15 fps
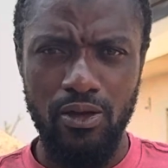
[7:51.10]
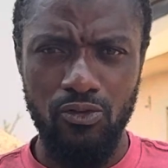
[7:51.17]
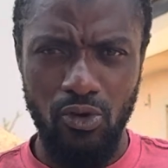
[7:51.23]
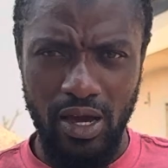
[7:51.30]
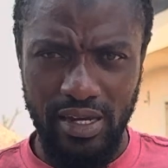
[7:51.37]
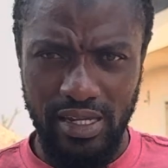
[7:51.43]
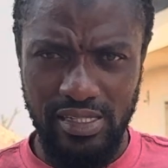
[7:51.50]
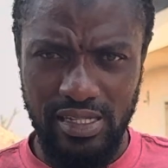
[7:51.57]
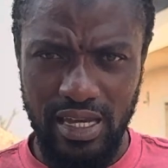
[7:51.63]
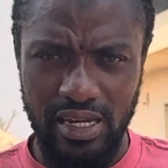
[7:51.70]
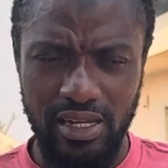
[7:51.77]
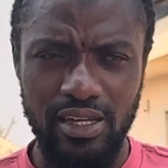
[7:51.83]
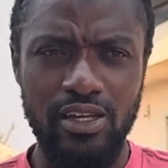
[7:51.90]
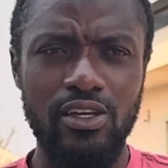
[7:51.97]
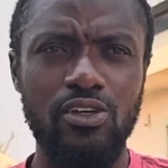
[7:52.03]
You
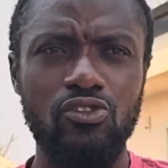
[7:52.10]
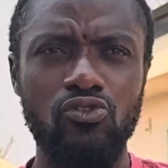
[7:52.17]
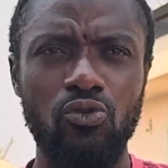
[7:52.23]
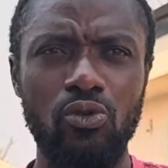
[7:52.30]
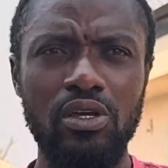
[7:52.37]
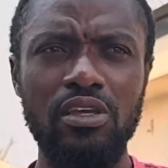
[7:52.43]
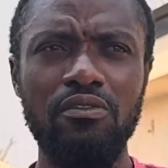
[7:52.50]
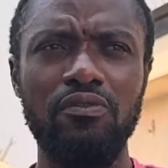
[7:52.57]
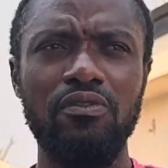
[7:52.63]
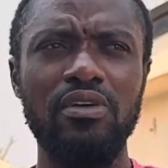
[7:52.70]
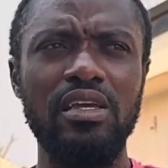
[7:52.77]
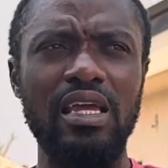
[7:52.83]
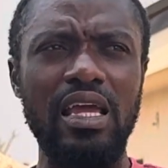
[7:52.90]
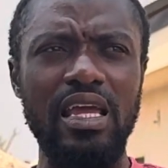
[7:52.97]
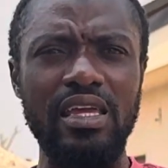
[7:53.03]
understand? So if
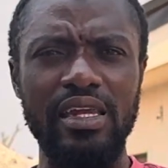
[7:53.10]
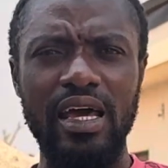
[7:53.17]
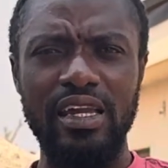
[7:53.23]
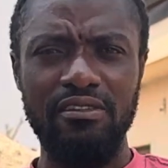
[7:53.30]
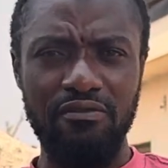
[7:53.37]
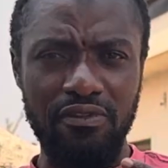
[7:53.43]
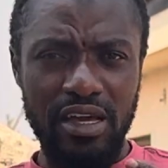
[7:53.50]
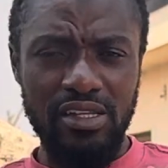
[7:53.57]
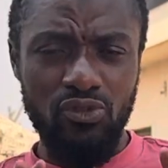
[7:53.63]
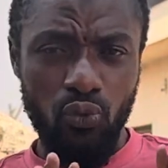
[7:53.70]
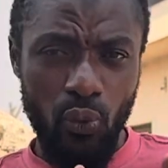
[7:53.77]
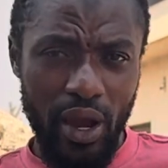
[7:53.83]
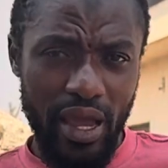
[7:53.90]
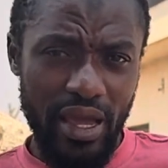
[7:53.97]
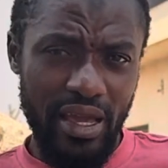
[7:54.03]
in an event
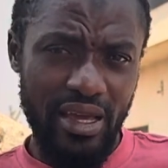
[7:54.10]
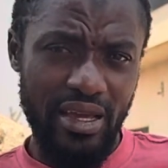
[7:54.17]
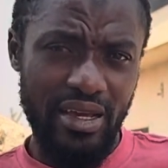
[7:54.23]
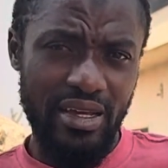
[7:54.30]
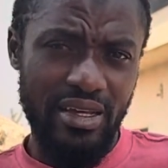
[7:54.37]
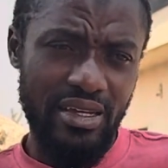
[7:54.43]
where